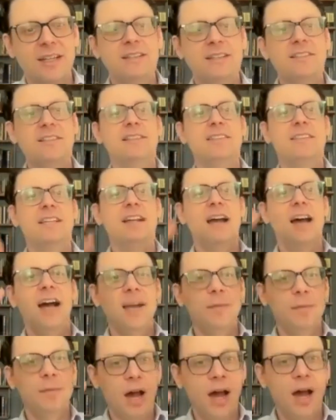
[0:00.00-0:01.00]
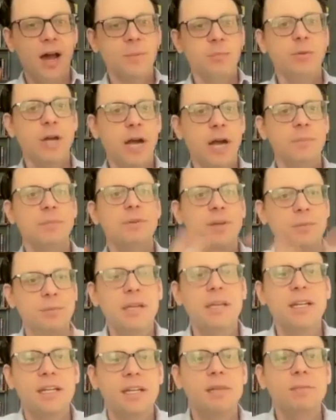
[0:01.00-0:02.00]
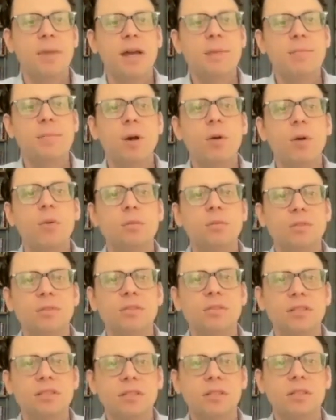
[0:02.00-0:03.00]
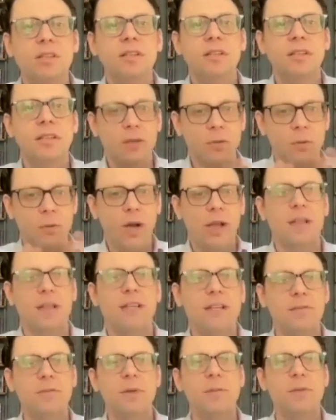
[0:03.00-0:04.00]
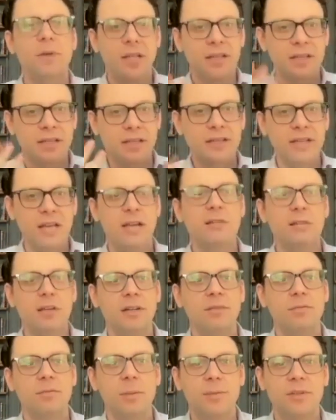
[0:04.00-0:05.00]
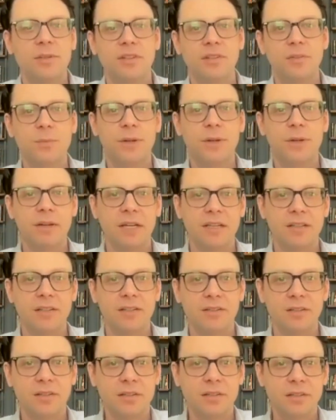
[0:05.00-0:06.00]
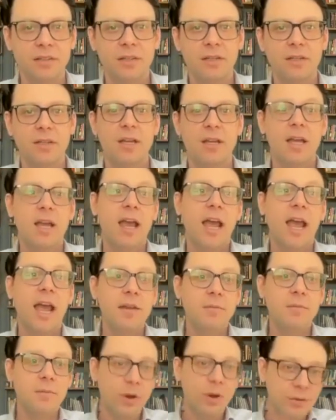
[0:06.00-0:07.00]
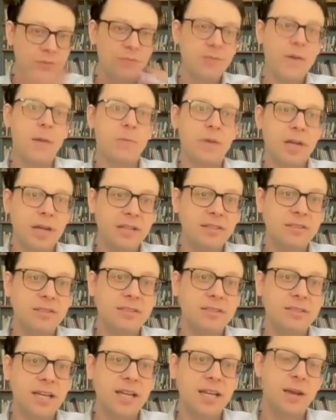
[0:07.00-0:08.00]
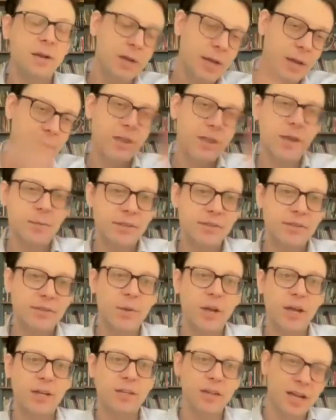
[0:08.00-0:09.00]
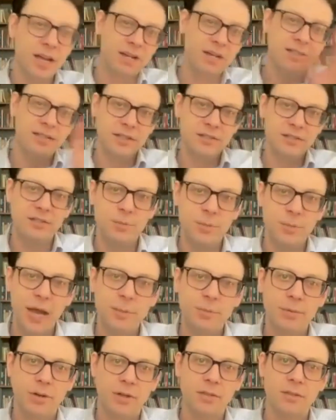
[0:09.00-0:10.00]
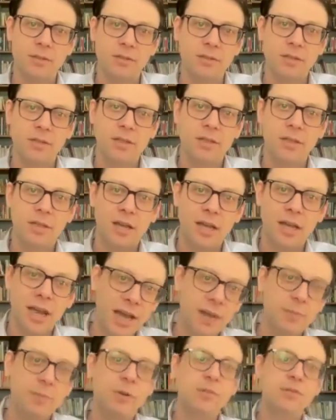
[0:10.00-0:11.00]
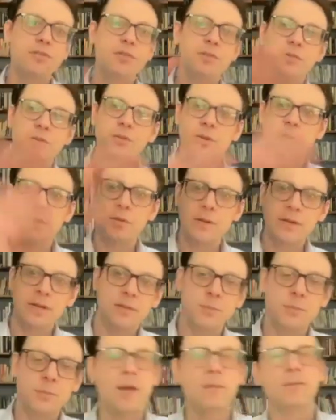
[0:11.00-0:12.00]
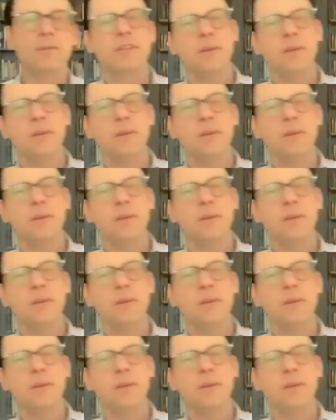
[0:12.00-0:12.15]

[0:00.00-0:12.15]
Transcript: She said, I'm committed in my bones to the equality of women and the integrity of women's experience. And most feminists say, okay, well, that means you got to ditch the Bible. And most Jews who are committed to the Bible